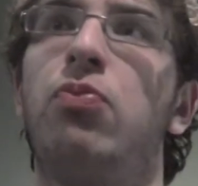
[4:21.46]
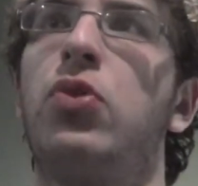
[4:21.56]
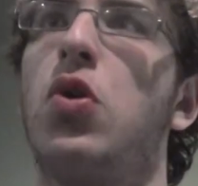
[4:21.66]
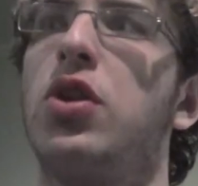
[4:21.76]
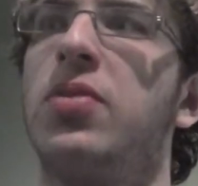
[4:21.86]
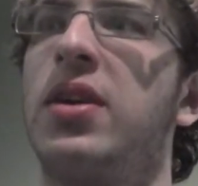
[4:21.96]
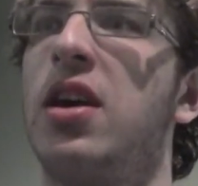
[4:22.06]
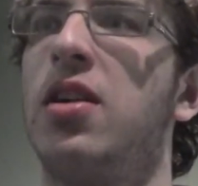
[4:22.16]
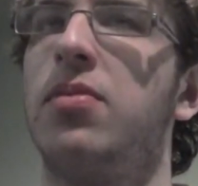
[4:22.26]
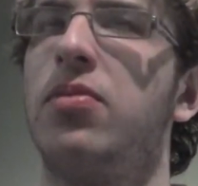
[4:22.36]
going to
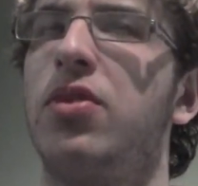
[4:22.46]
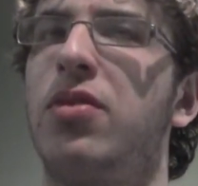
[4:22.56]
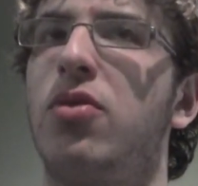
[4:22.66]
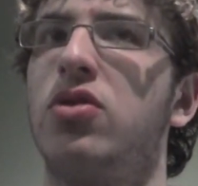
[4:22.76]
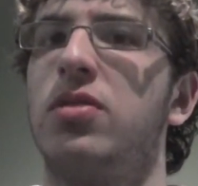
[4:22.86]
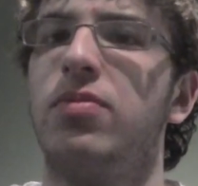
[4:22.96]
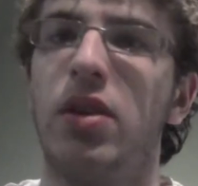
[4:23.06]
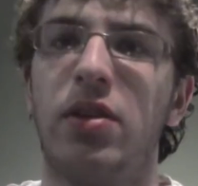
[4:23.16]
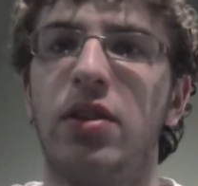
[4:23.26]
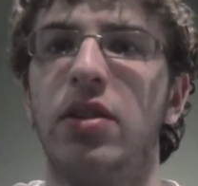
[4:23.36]
become the most
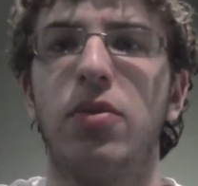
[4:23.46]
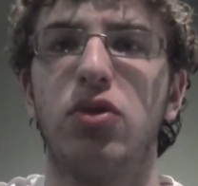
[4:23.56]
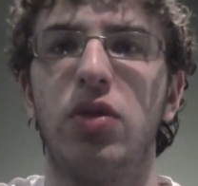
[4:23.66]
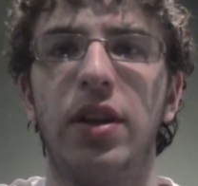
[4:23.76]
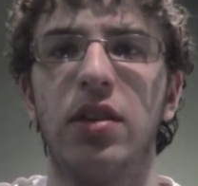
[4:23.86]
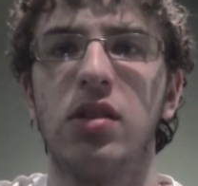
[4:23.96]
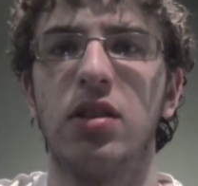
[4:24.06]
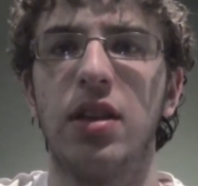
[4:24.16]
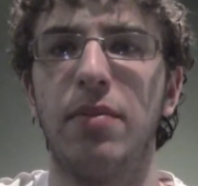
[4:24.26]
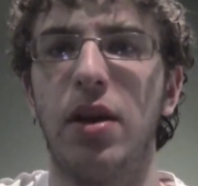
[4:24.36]
impo the most
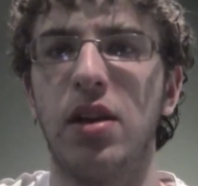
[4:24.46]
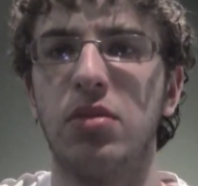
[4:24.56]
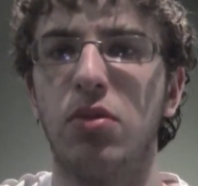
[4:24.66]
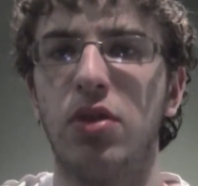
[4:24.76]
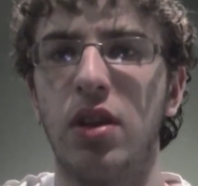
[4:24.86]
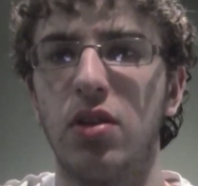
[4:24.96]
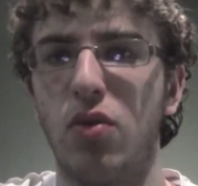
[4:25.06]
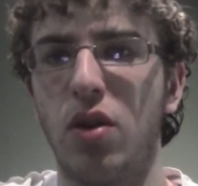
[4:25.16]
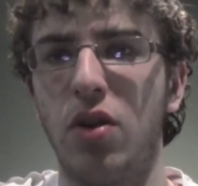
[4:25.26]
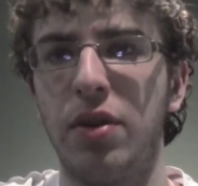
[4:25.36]
ridiculously impossible thing in the
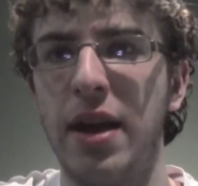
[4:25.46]
world.